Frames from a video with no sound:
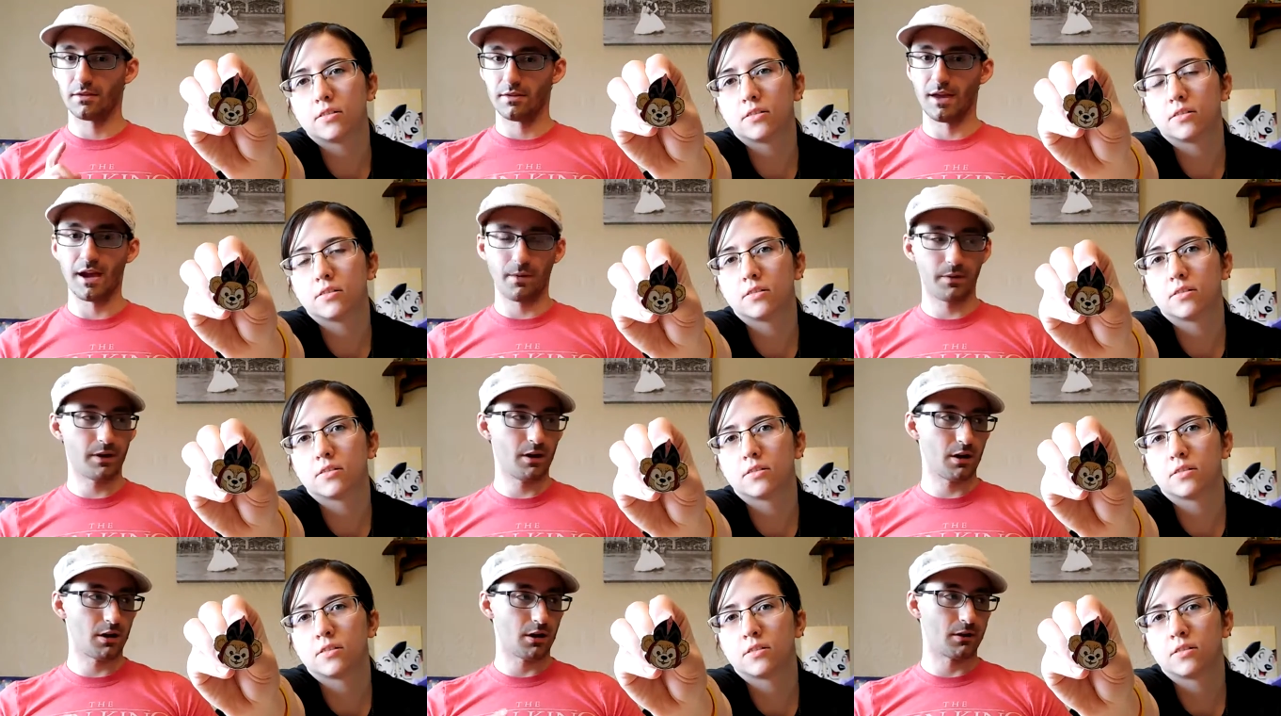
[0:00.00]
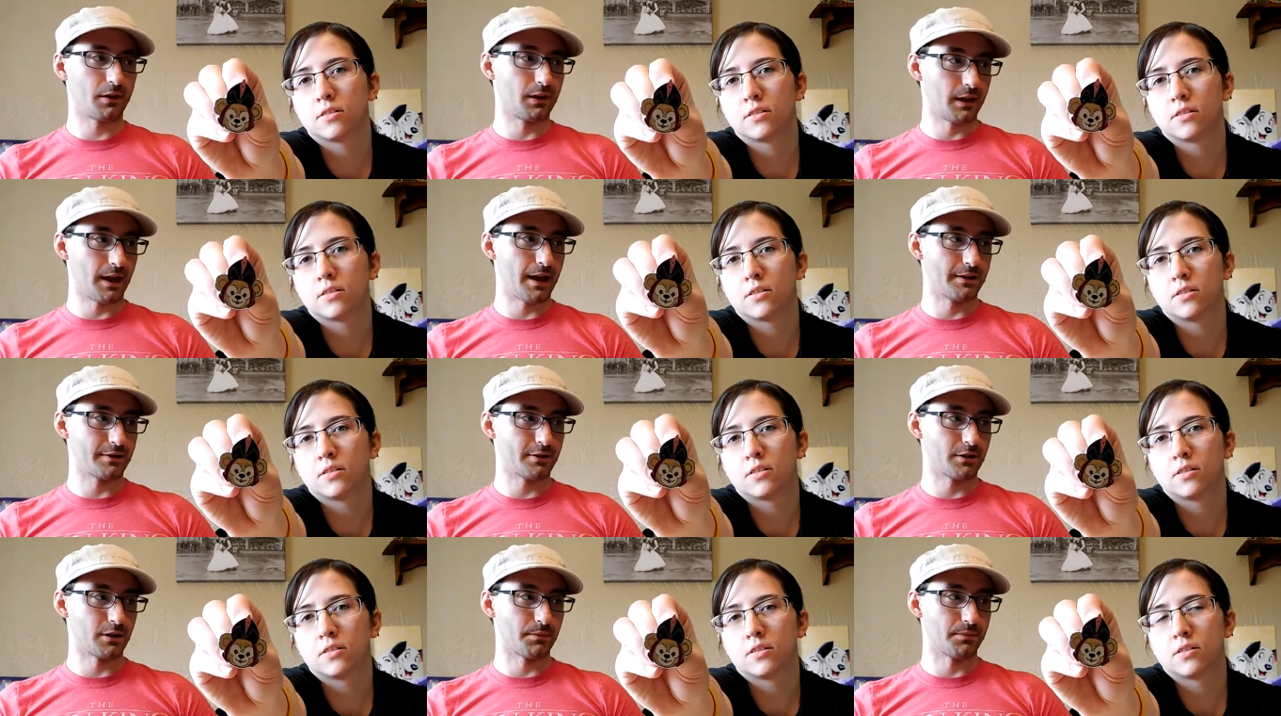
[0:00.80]
Speaker 1: That we got on the last
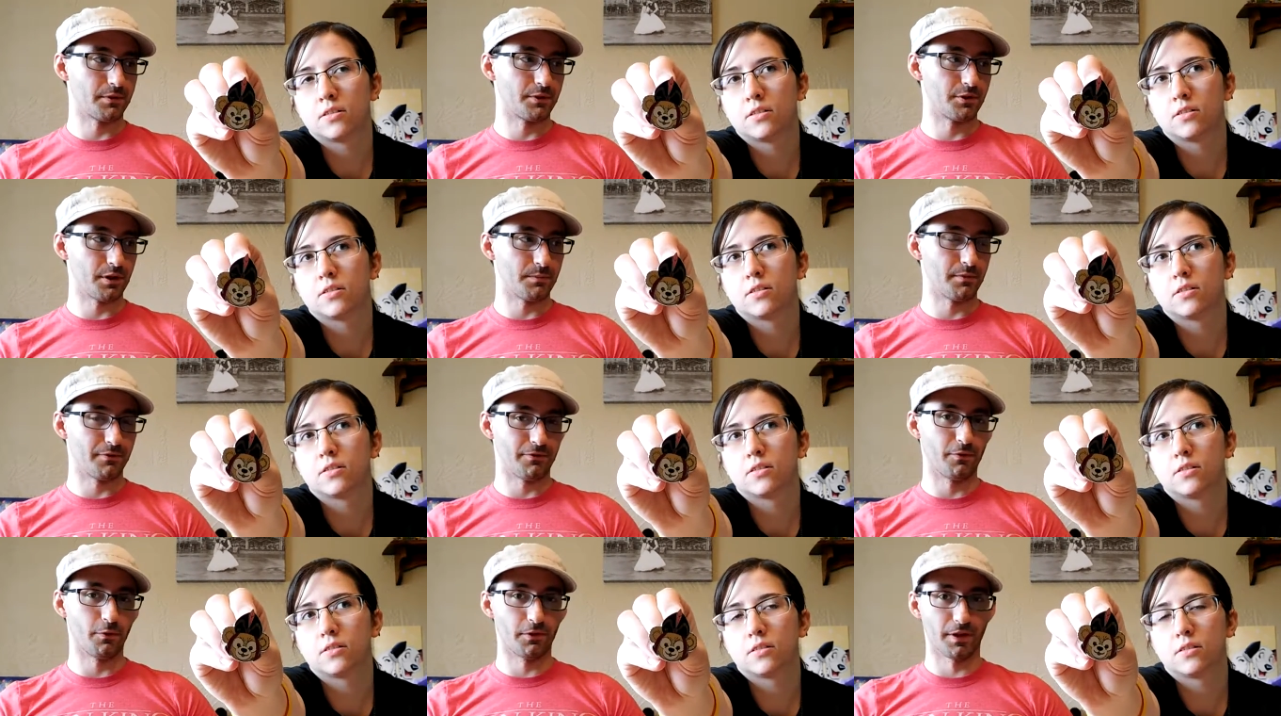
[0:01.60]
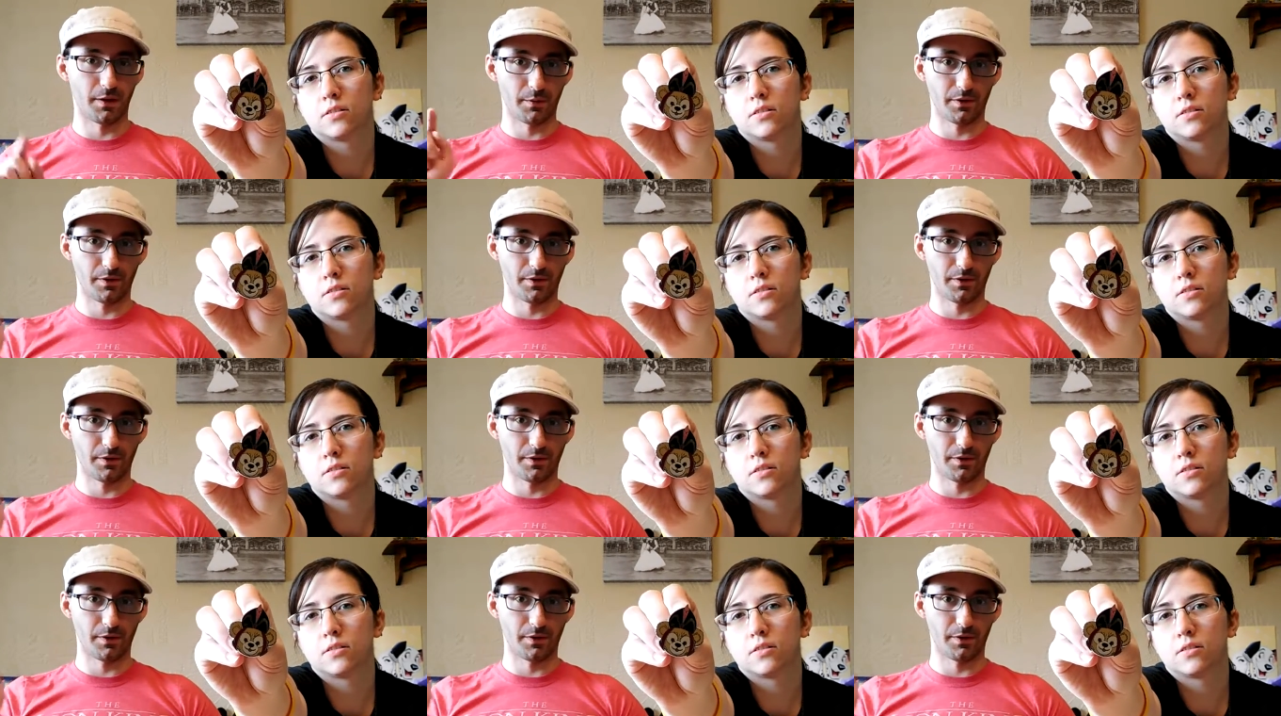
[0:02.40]
trip. The trip before that,